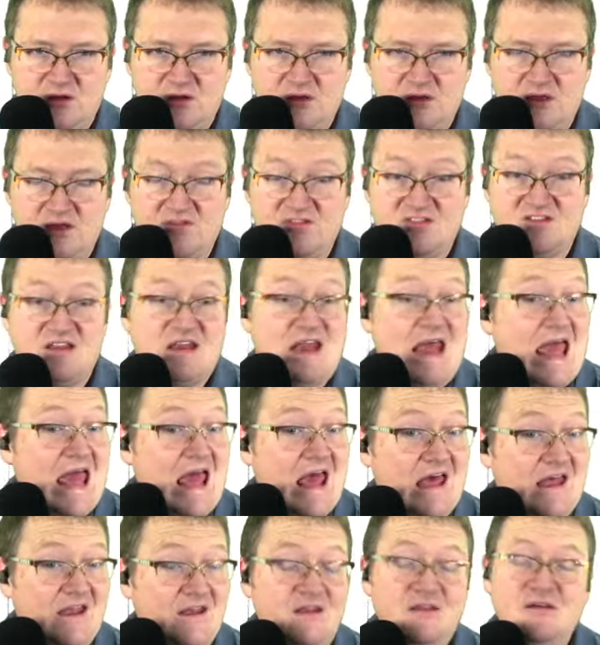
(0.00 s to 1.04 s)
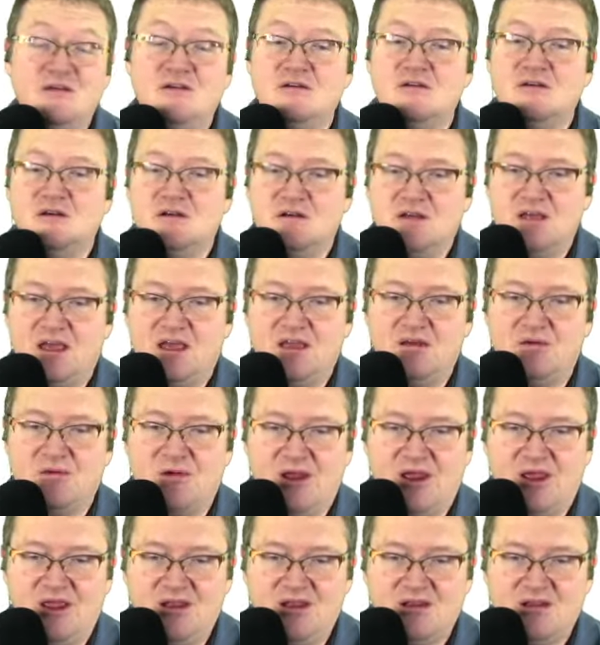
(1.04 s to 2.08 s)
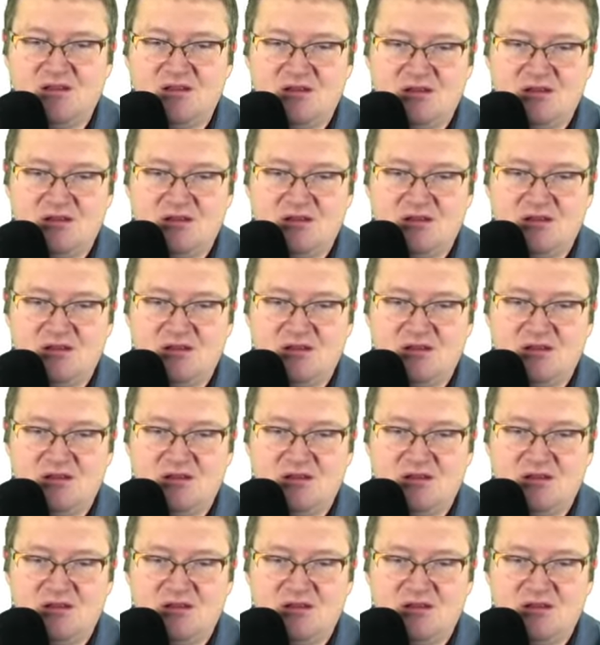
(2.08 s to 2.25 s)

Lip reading: Give us an N. Okay, great.